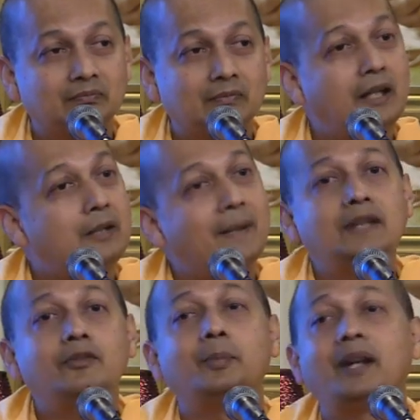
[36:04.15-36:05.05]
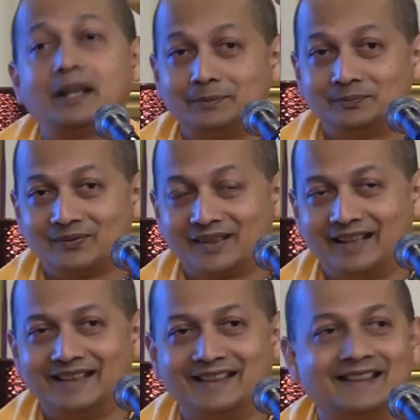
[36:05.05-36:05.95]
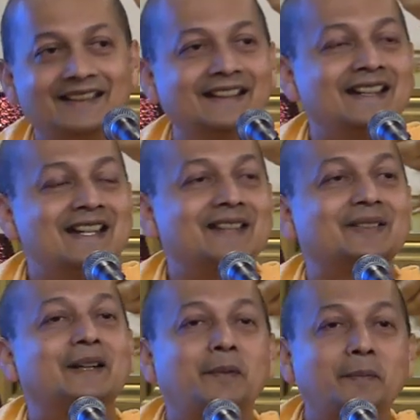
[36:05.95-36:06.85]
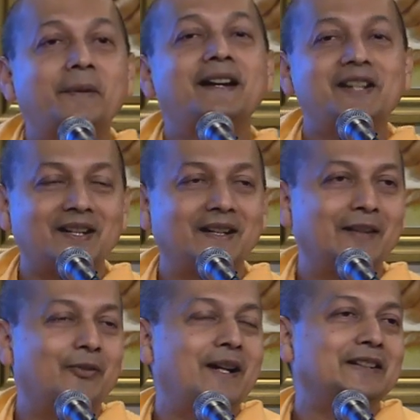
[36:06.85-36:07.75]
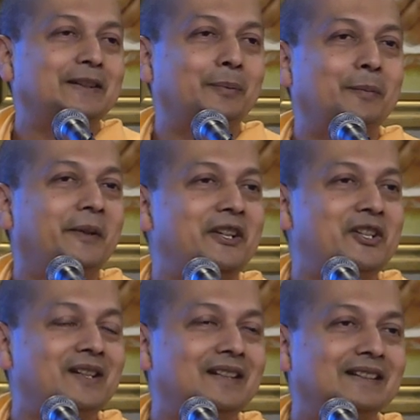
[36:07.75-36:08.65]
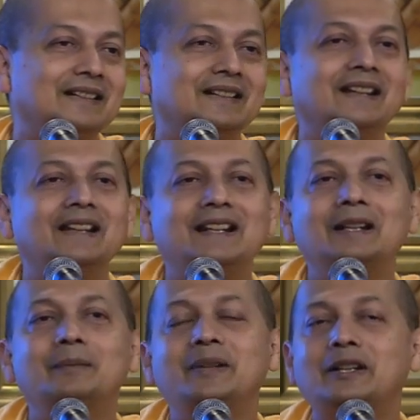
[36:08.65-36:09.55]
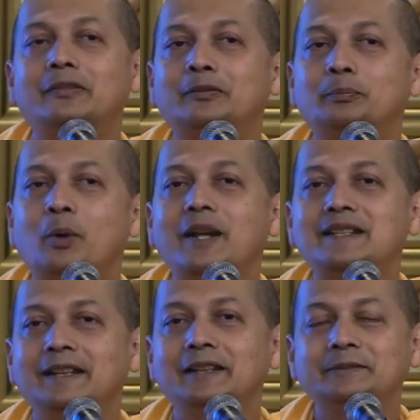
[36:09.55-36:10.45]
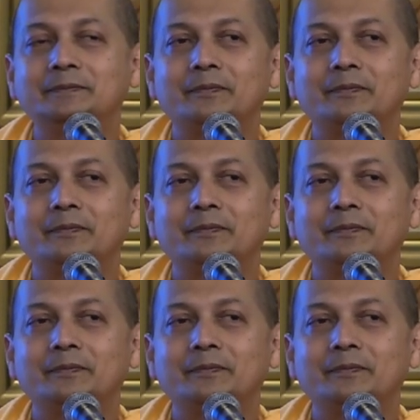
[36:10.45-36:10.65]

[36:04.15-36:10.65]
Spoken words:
And it might even break. So that preparation, if one has the preparation, little bit of pointing.